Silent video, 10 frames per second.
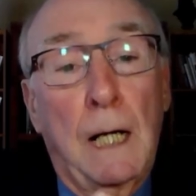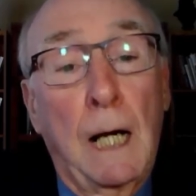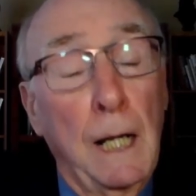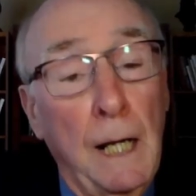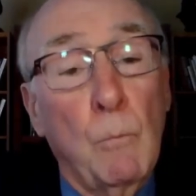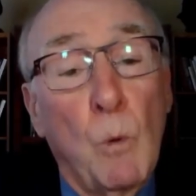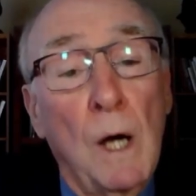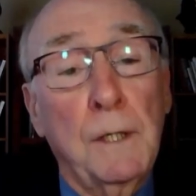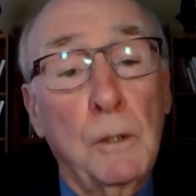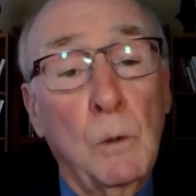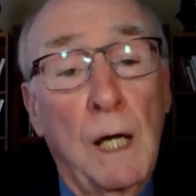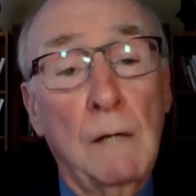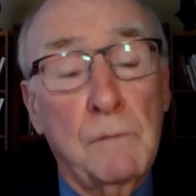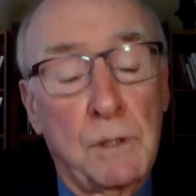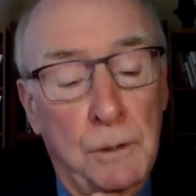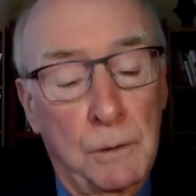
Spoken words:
I am one who loves